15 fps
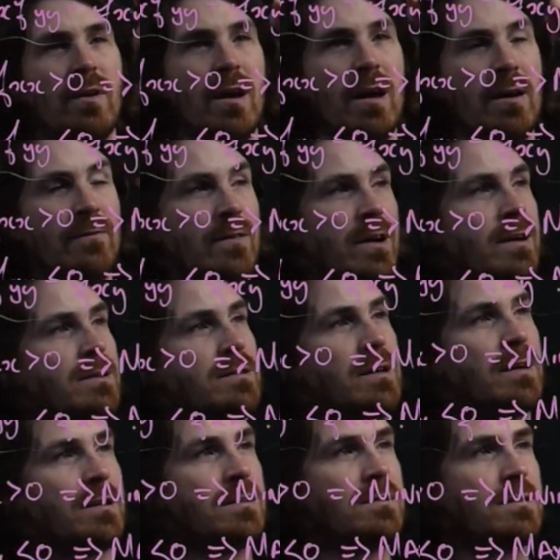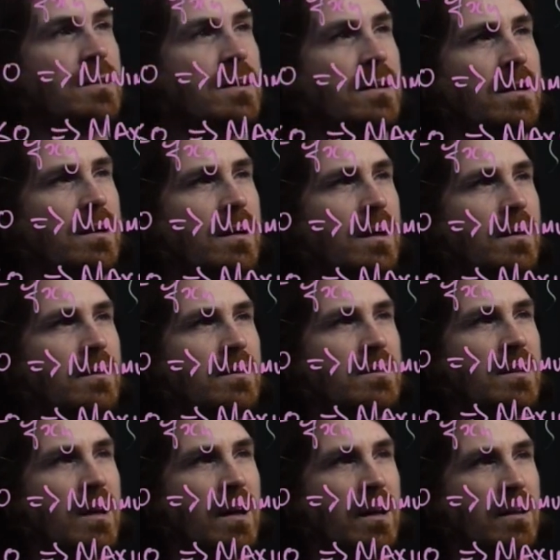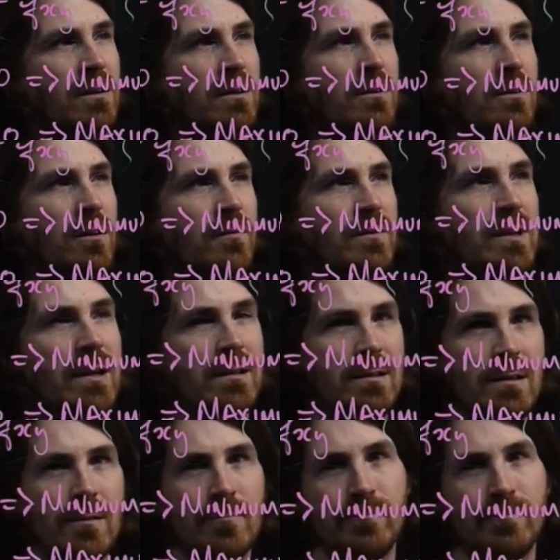f(xx) and the sign of delta.